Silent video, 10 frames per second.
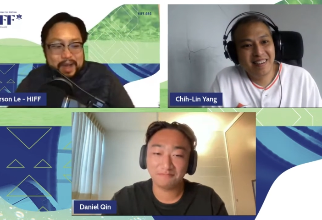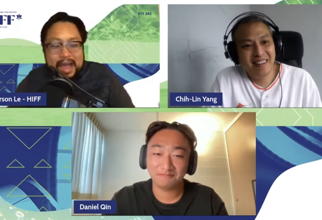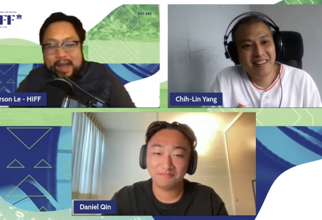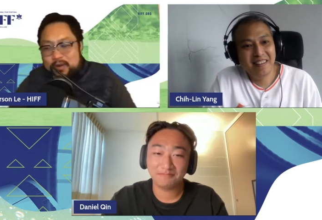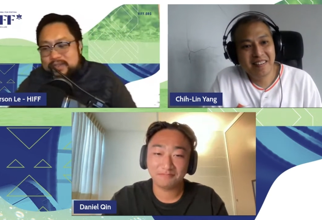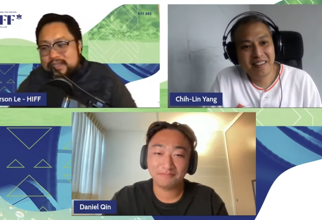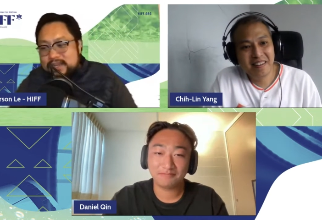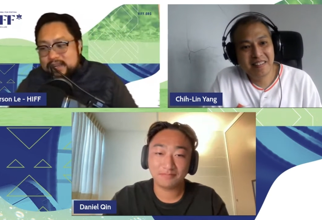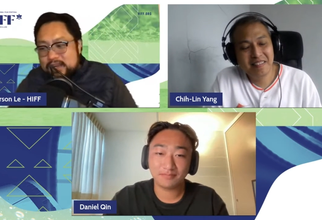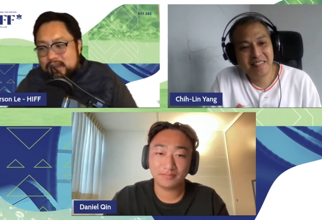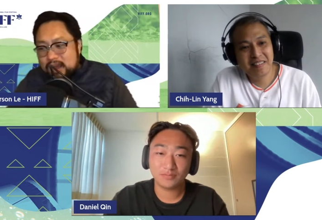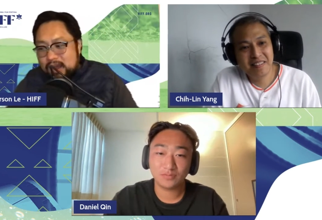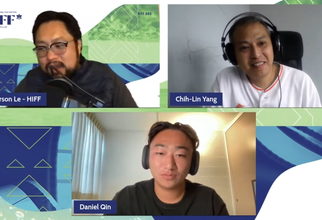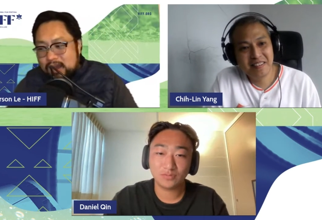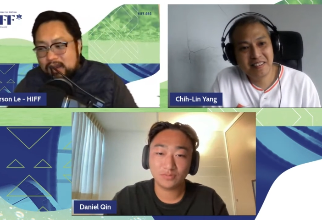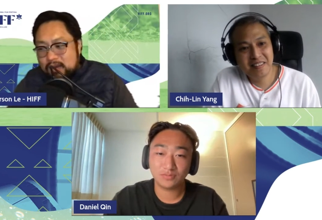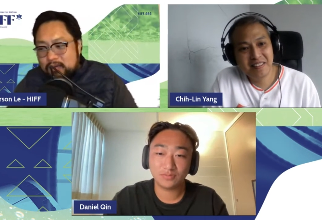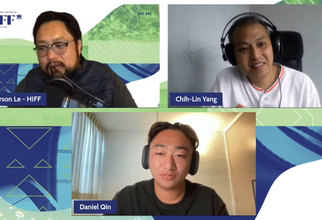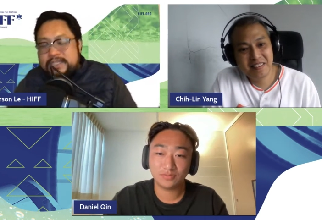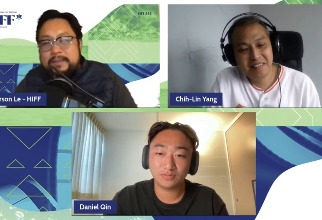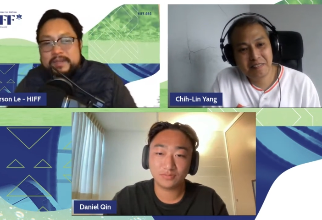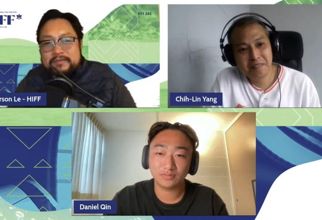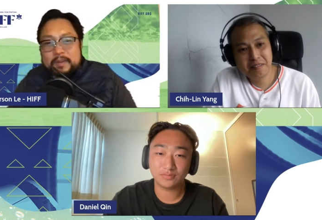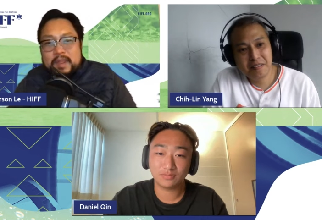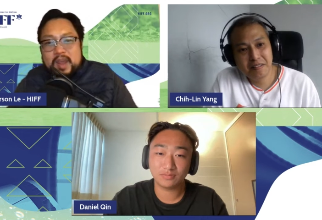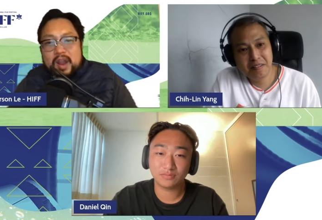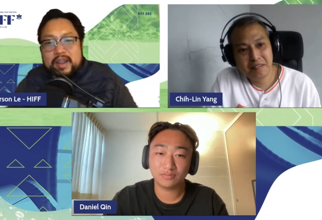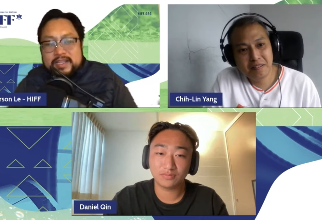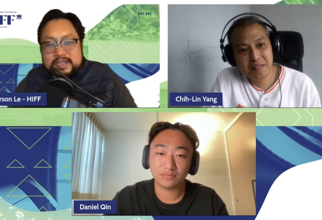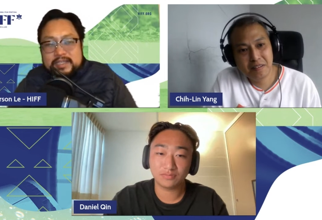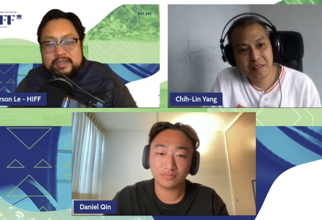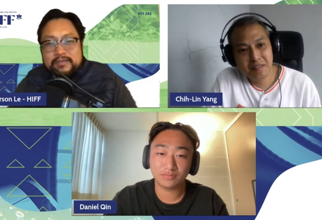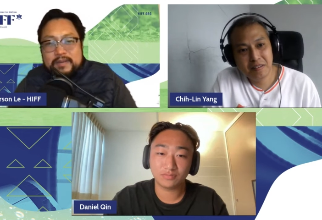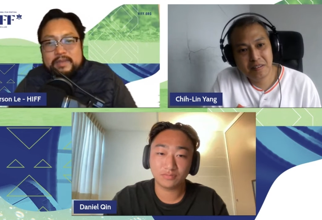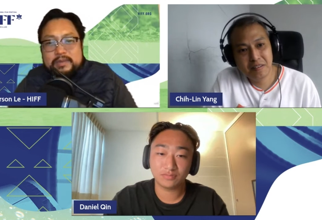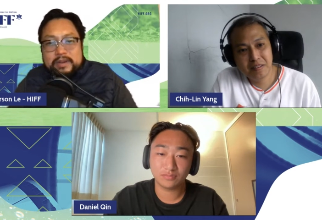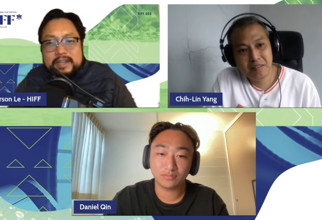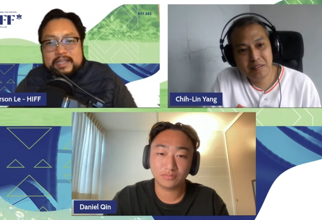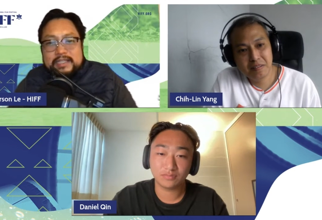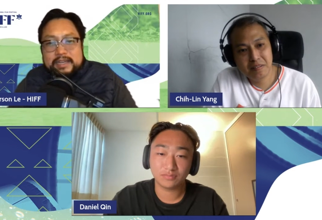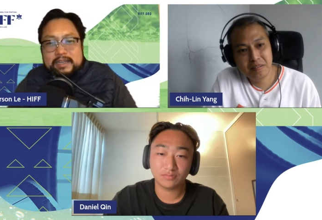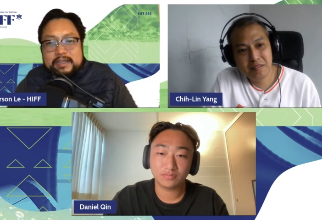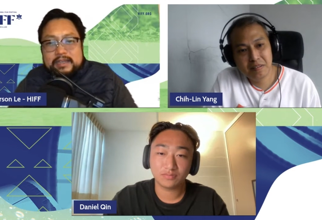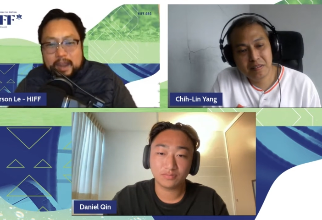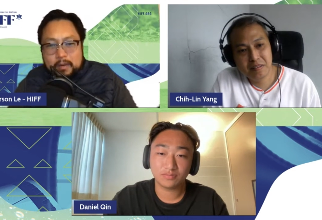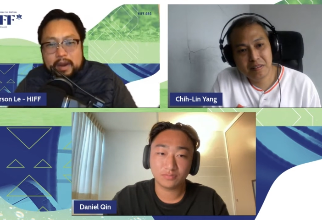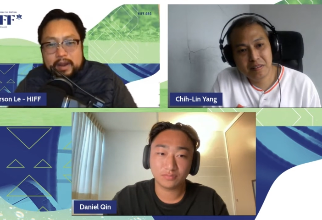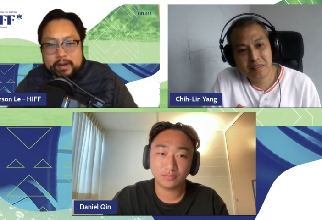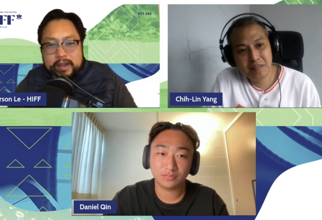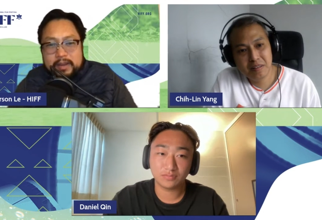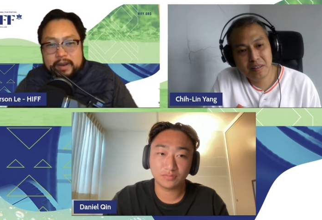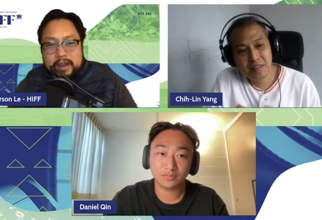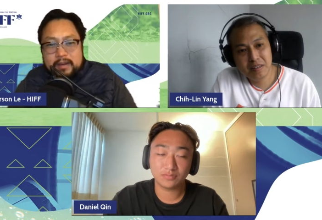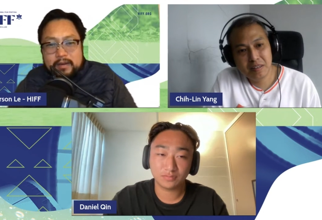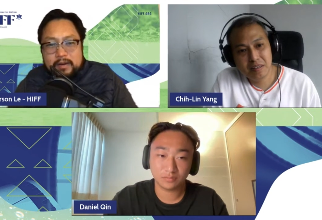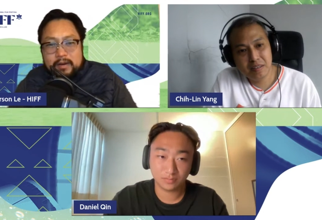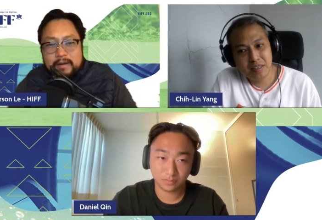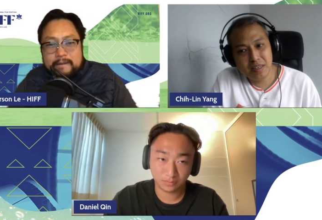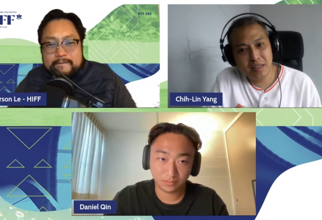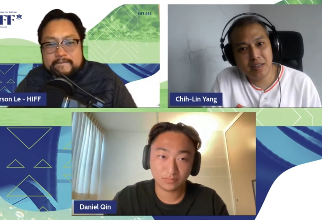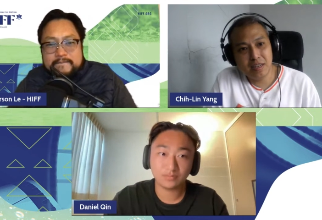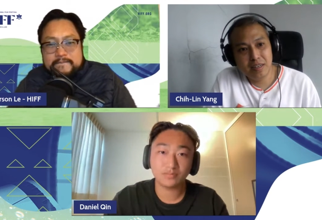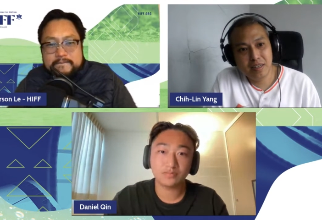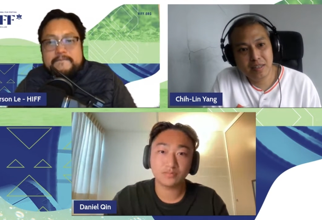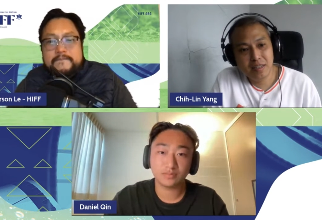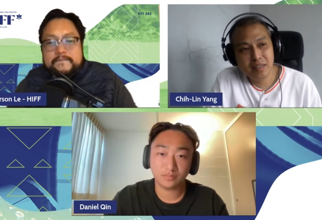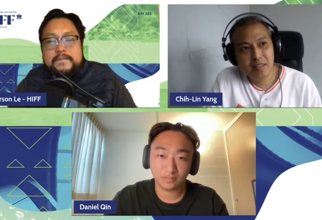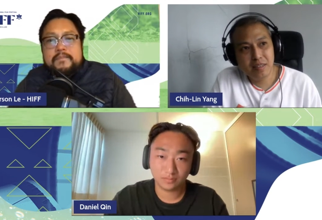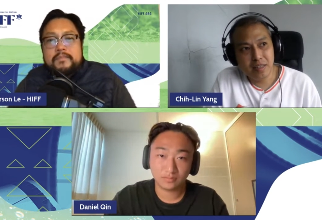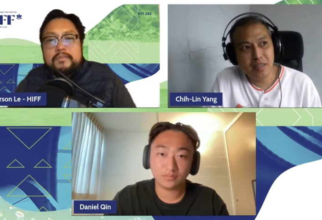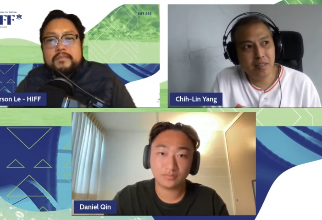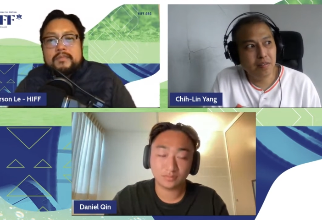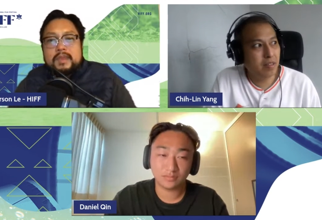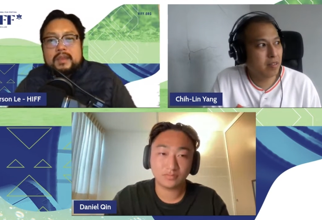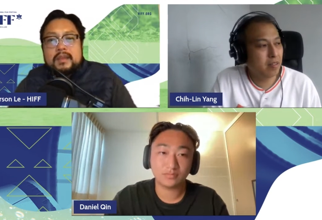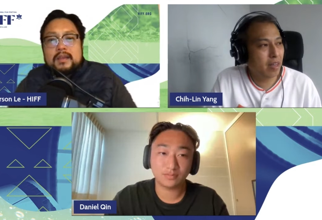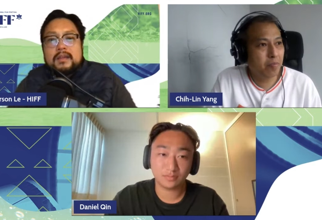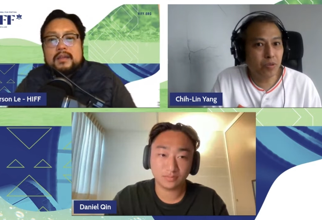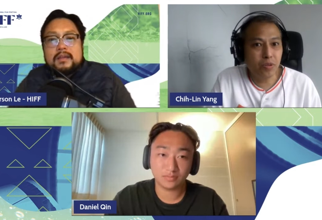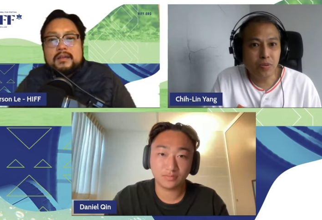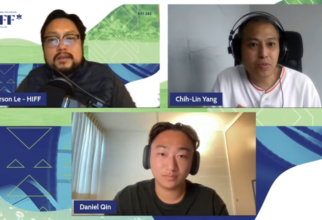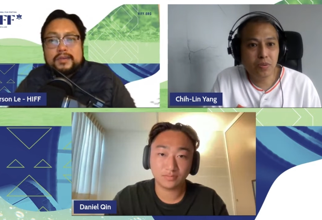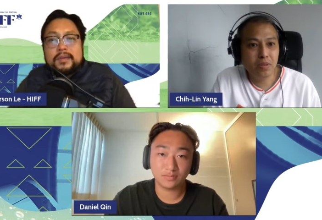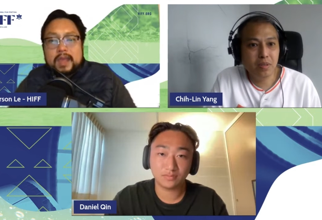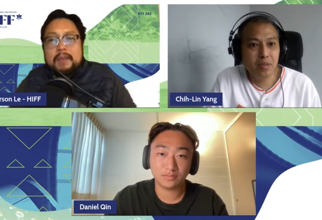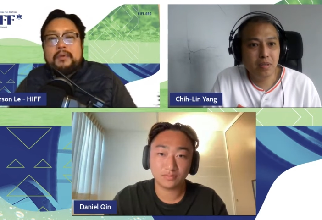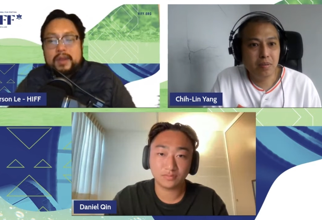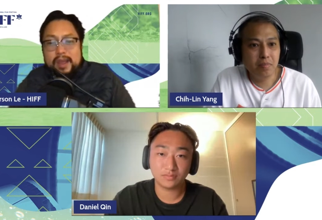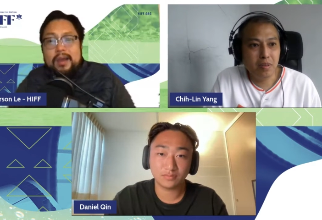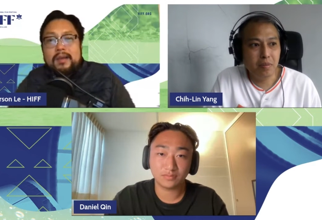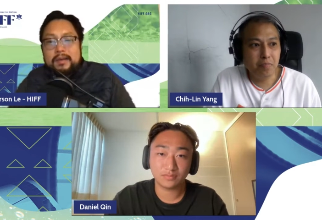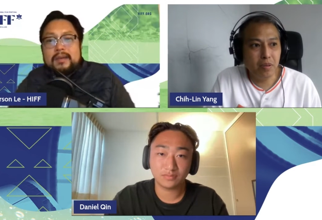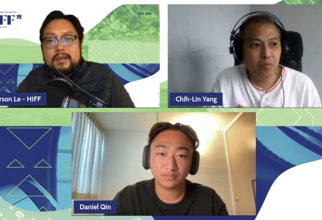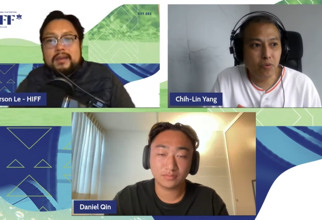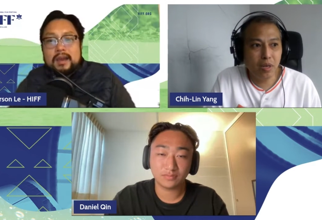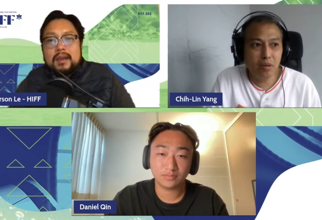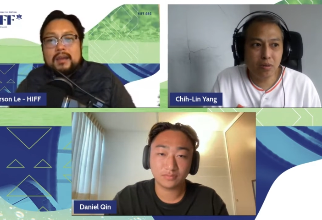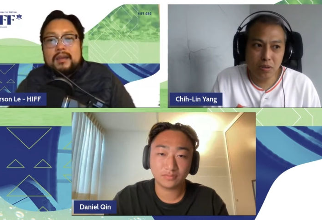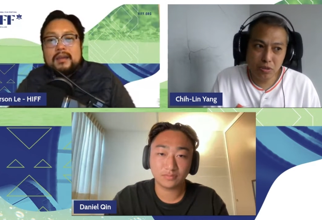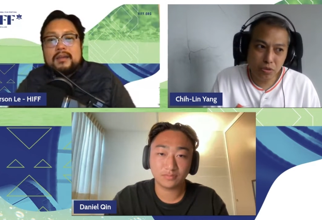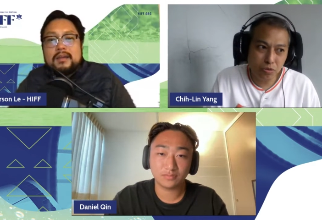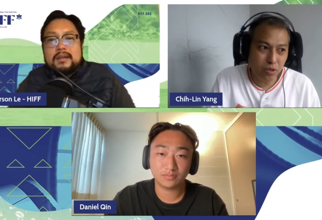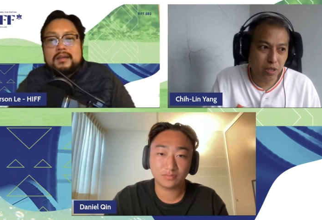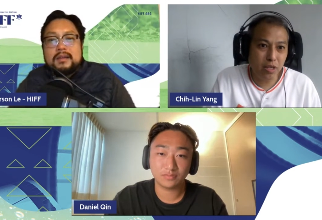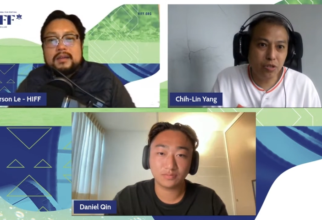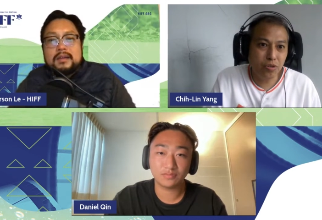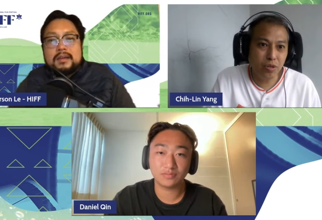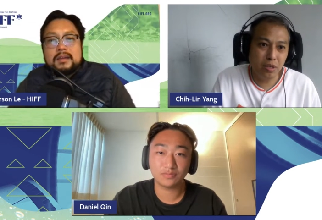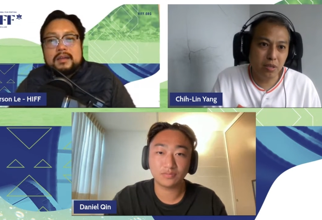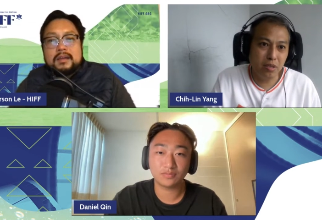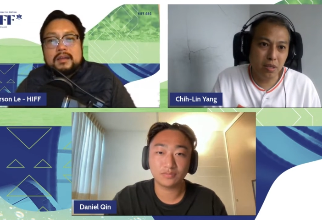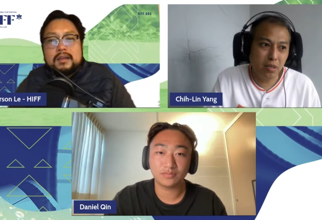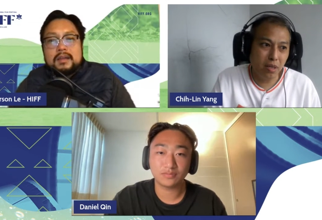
Speaker 1: how was the uh, reception from the audience? Because this film was released in Taiwan already, right? Or
Speaker 2: yeah, yeah, in in April. April, yeah. Uh, but we yeah. are going to reissue it in